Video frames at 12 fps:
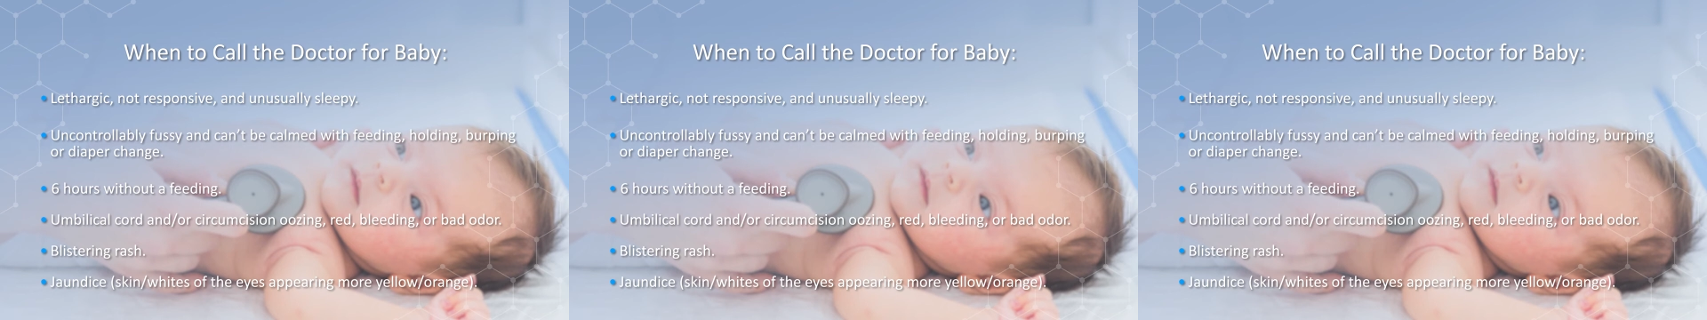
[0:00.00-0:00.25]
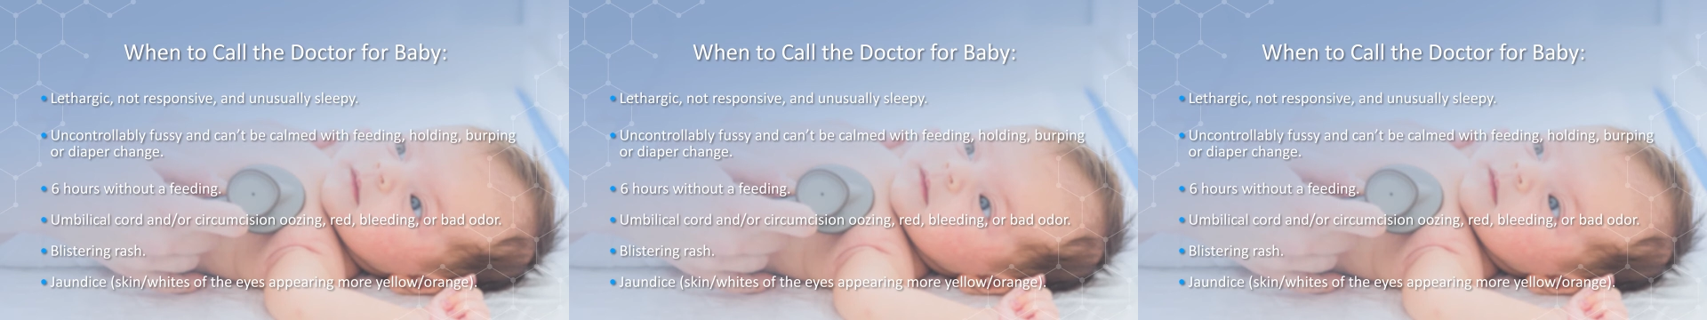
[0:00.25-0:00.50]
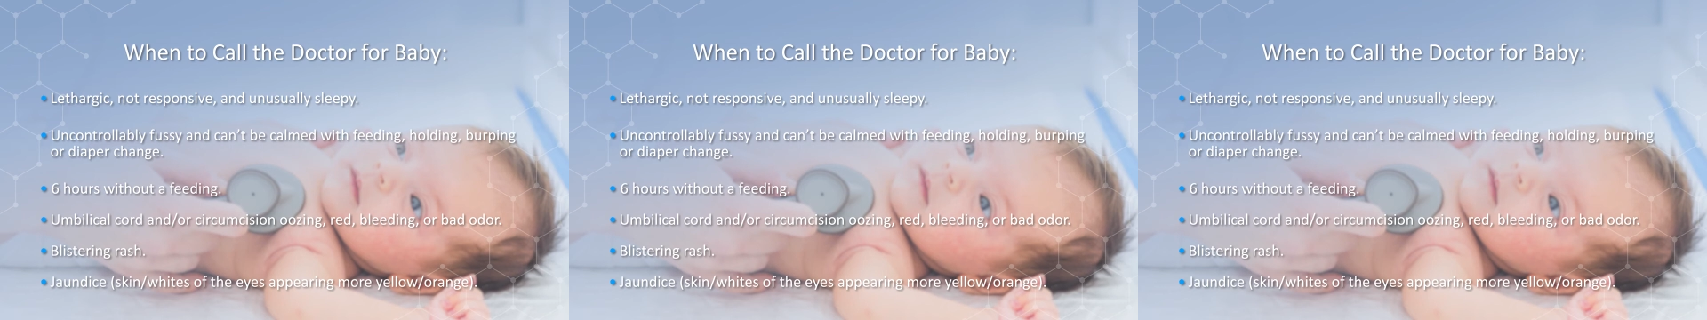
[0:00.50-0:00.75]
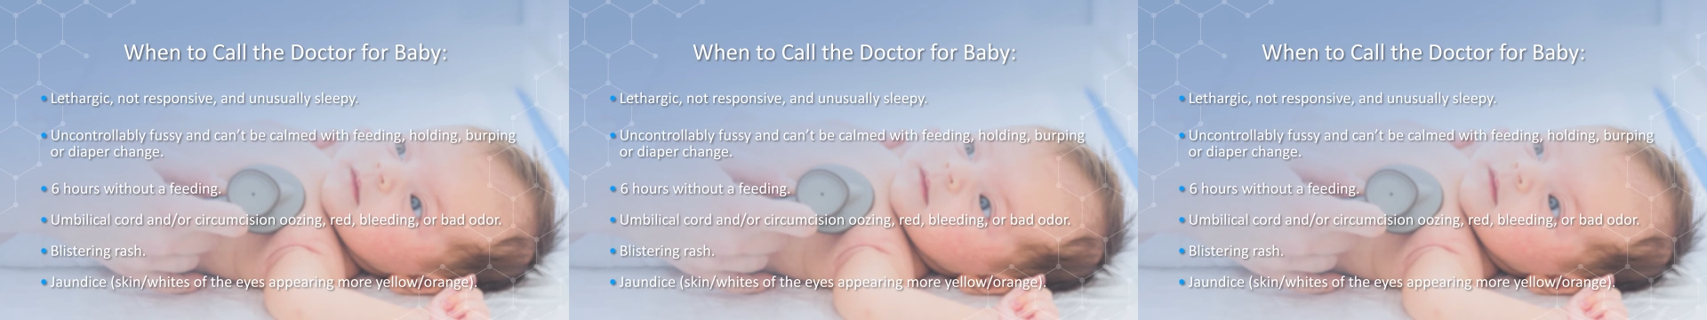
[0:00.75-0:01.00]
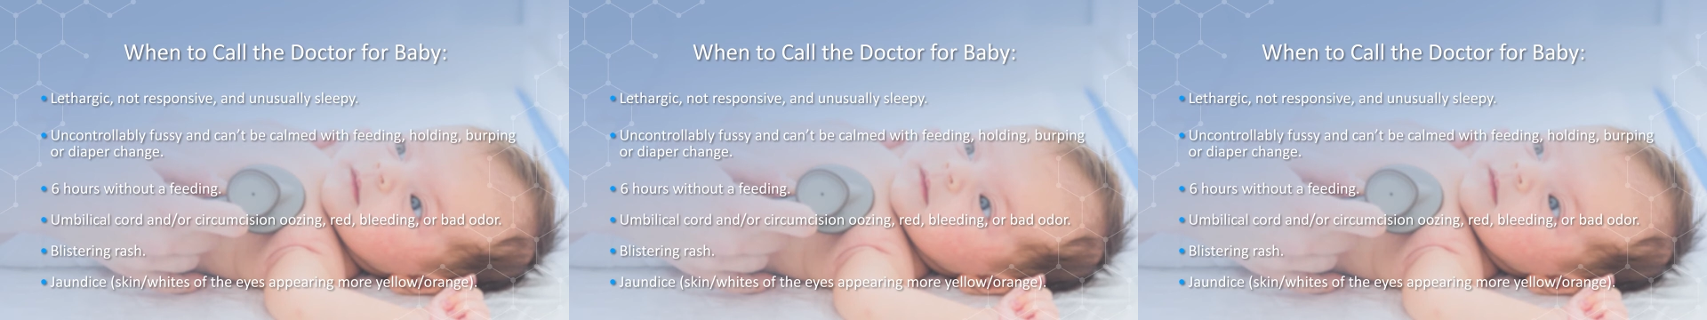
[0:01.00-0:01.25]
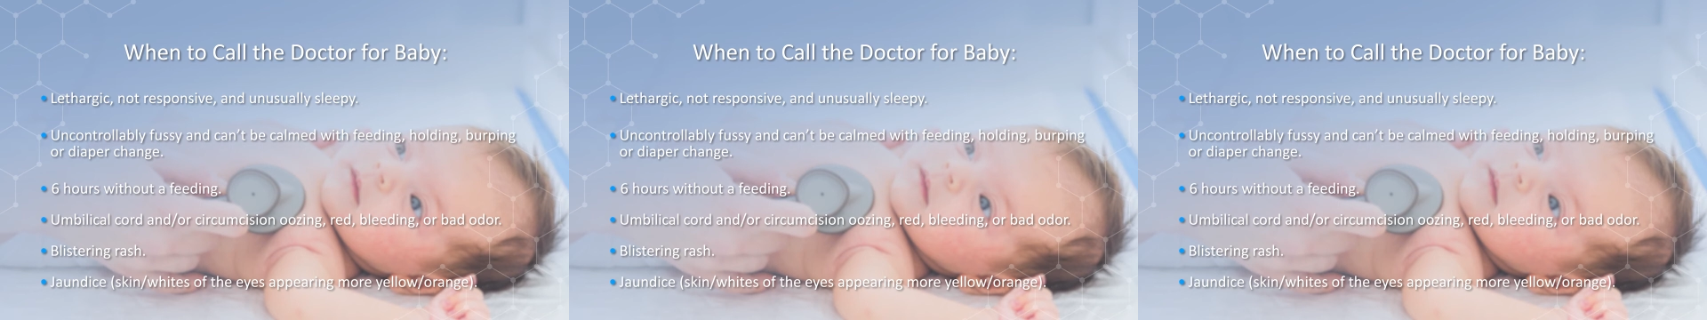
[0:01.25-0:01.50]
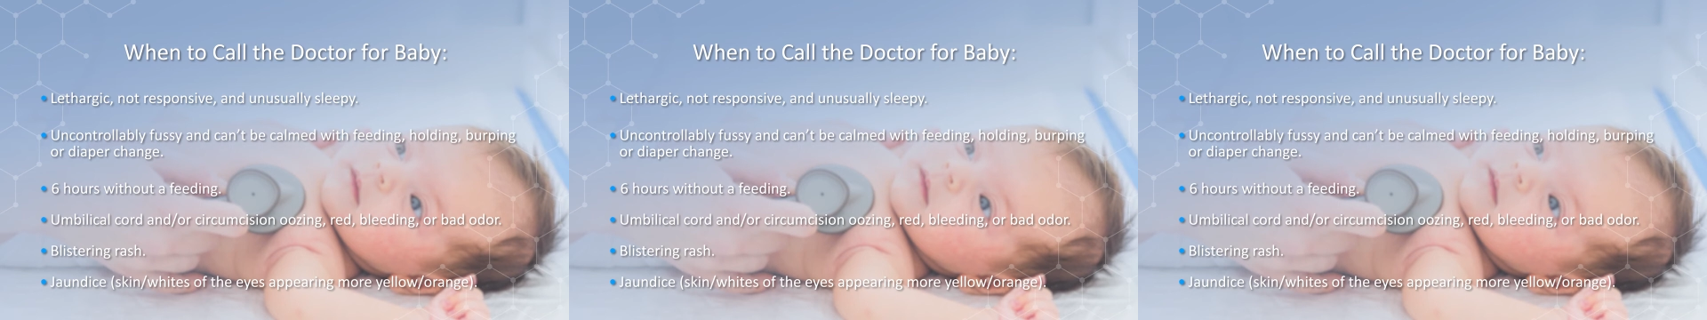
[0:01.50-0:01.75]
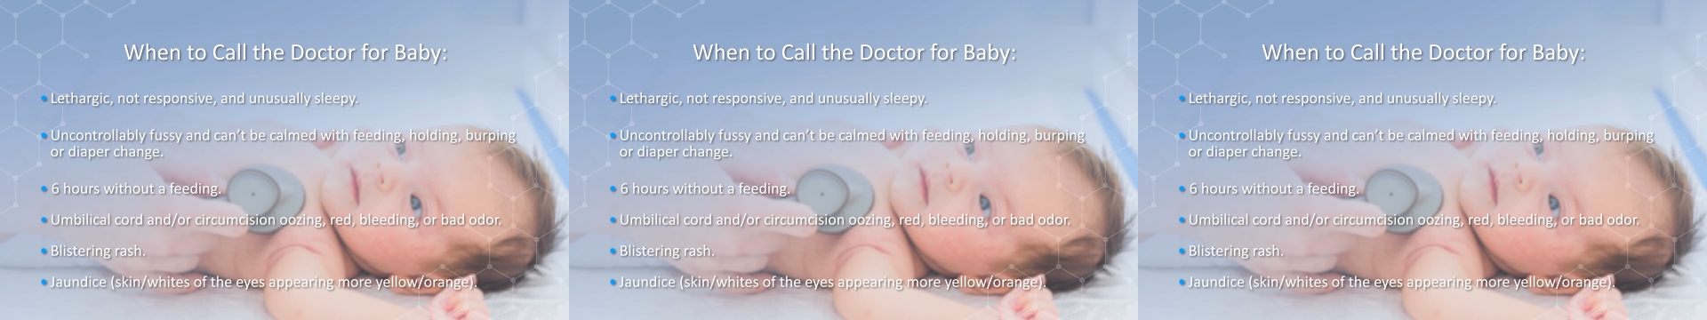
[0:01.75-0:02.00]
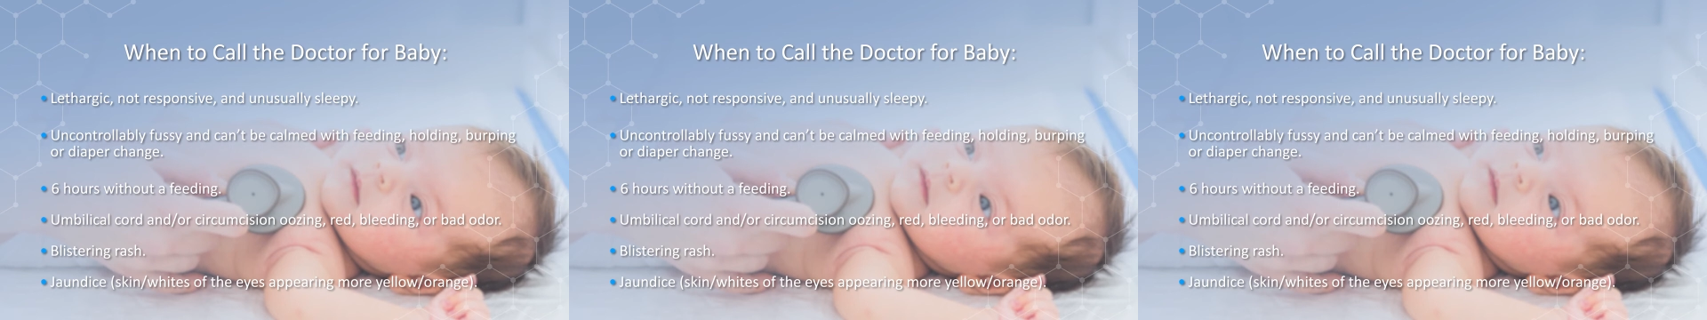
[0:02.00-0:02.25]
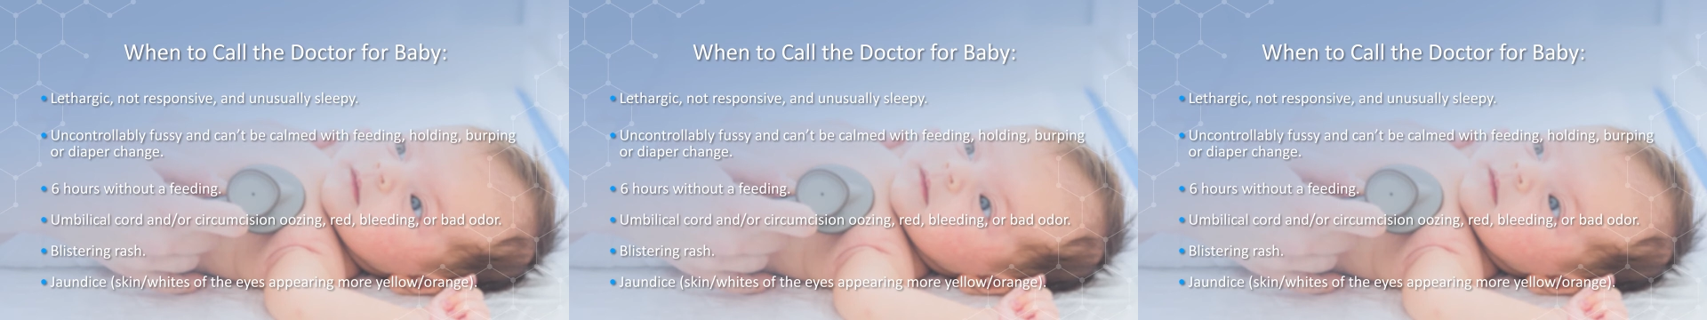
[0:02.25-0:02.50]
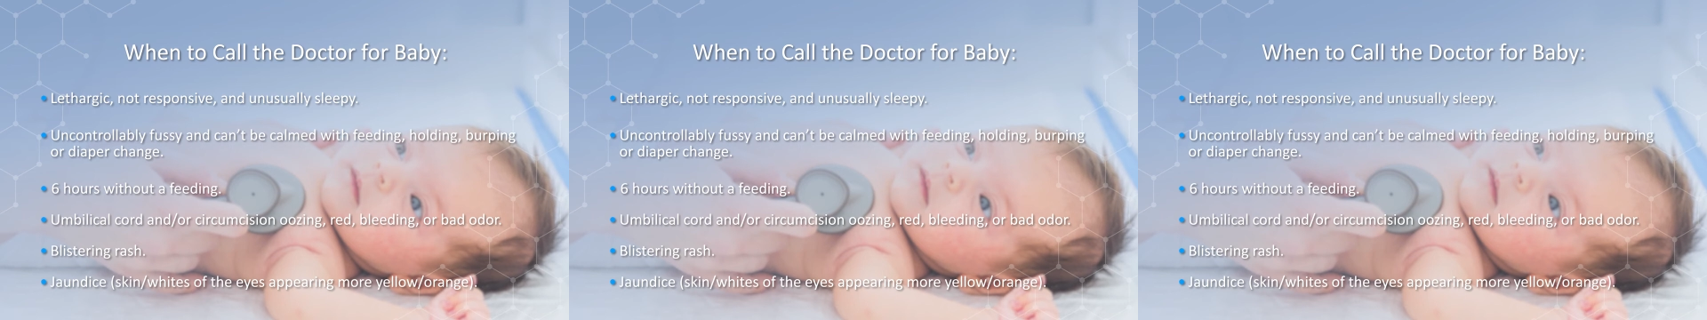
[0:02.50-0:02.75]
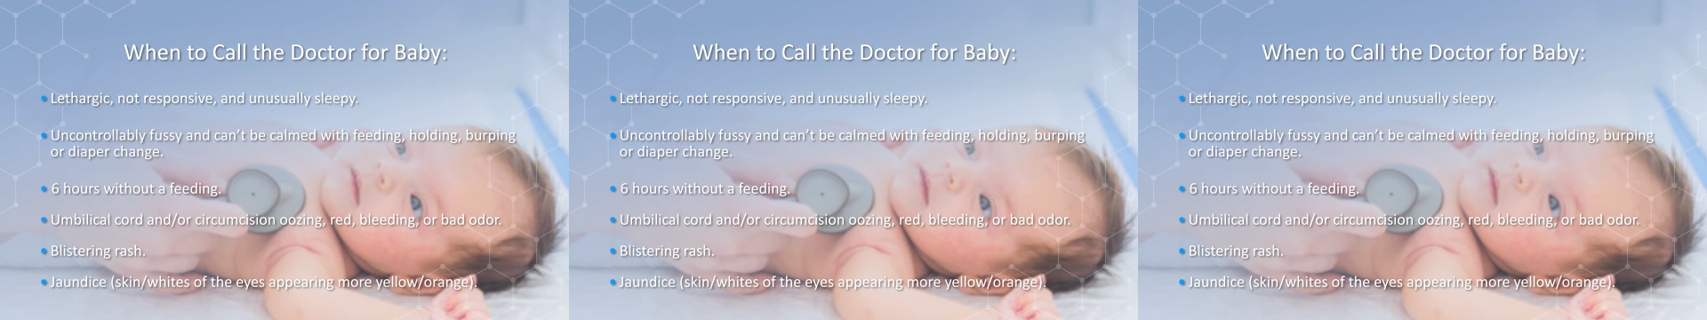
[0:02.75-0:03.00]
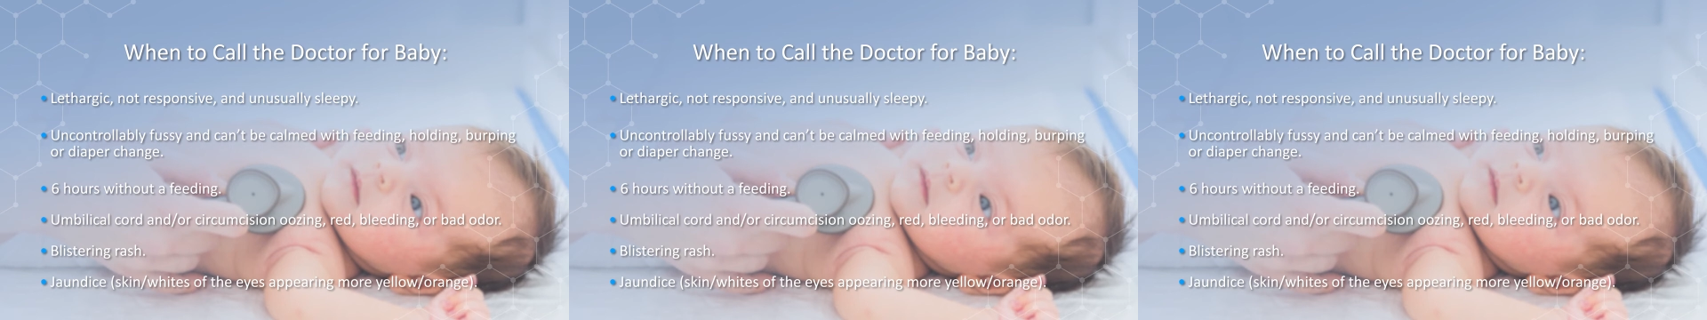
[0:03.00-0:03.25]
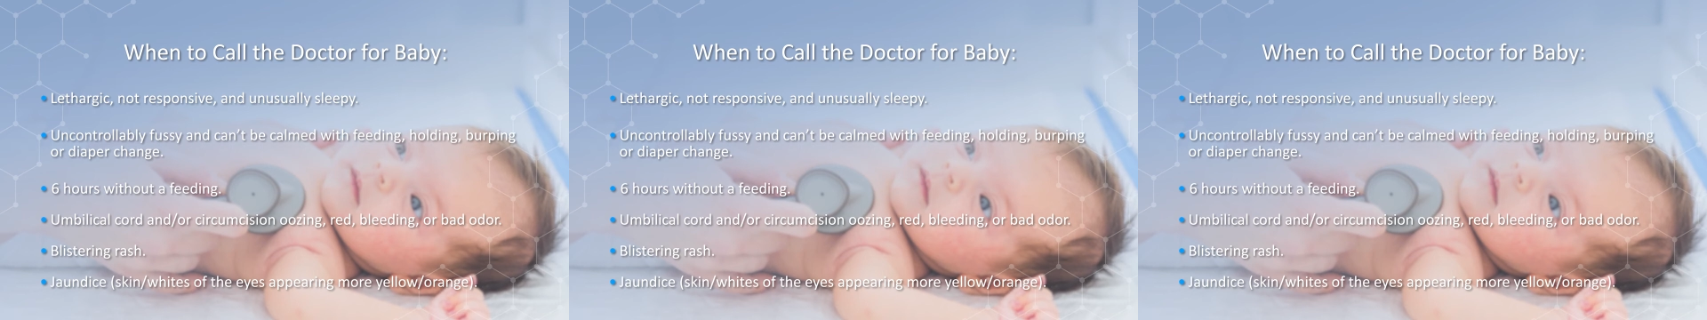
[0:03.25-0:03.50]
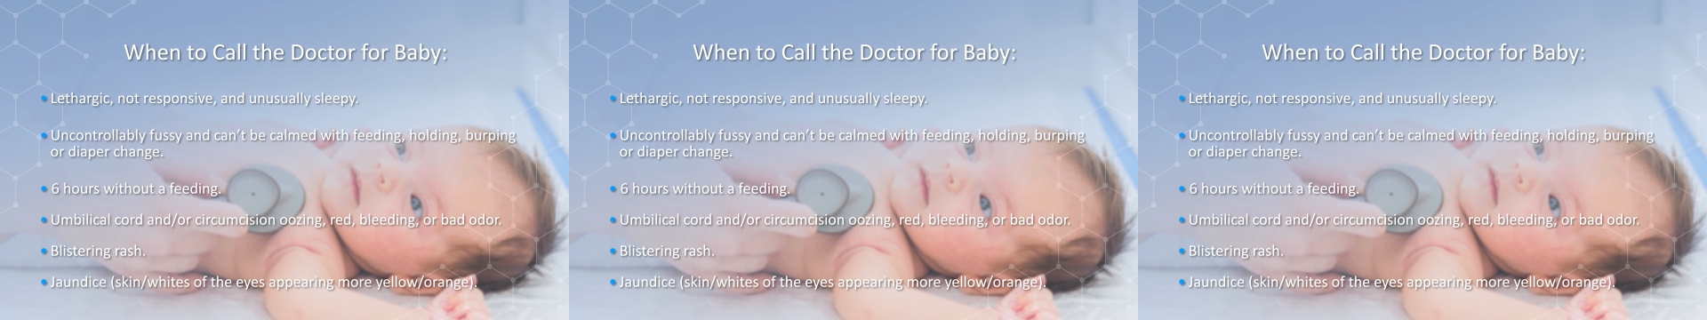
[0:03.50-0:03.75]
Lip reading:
No face is visible, so there are no lips to read.